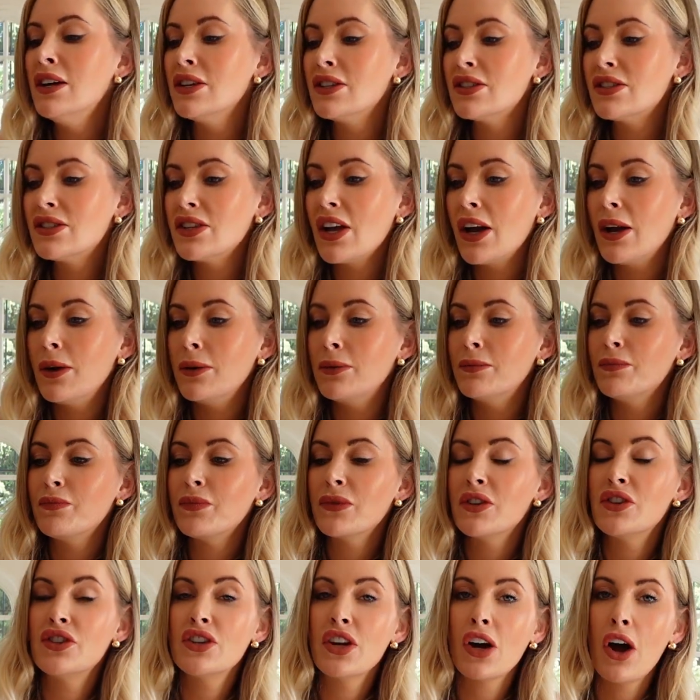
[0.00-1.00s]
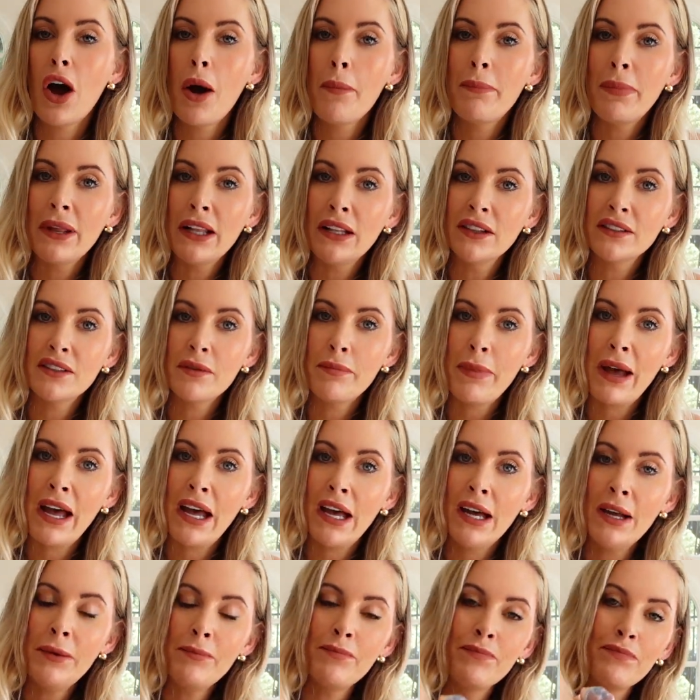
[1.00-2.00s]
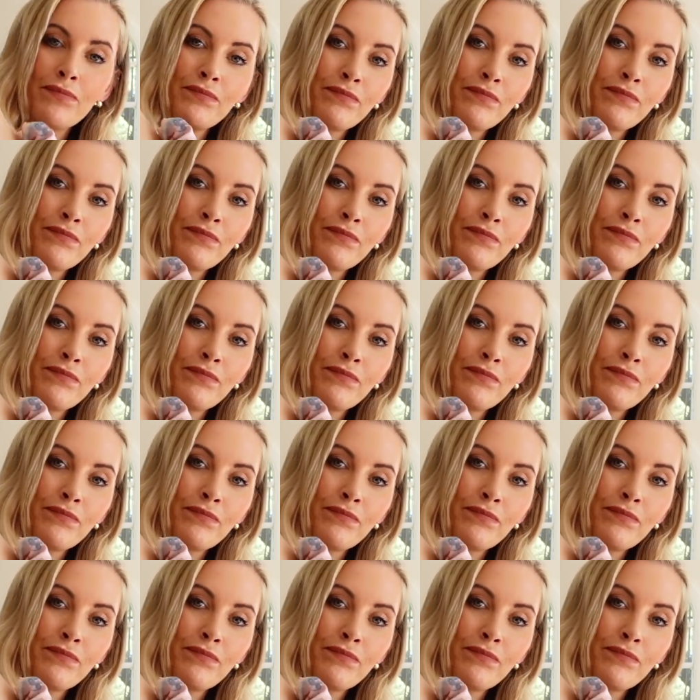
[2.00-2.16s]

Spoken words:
So, she got a Build-A-Bear.